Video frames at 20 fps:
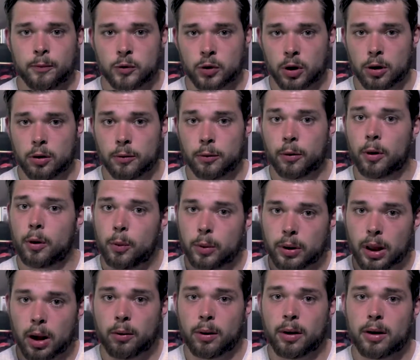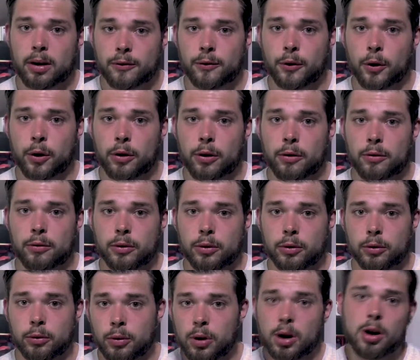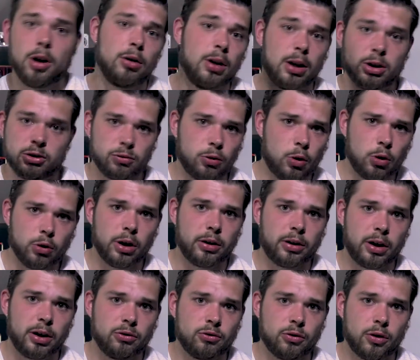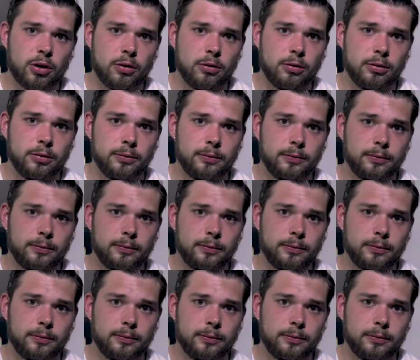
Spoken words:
So, without any further ado, let's roll that intro.